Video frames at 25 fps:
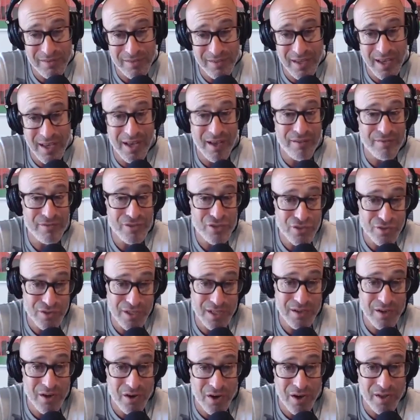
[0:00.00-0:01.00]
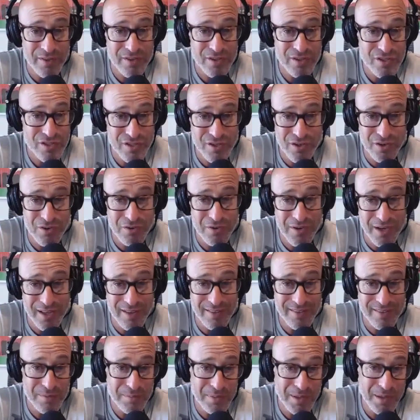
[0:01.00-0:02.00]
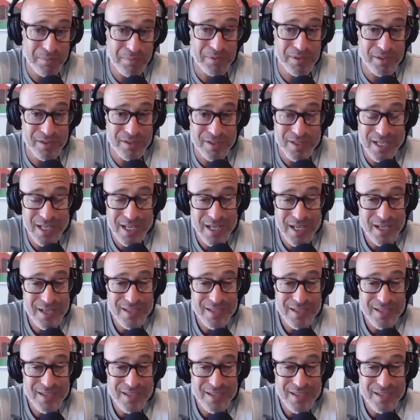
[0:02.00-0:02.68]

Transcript: to have judy on the show and to be able to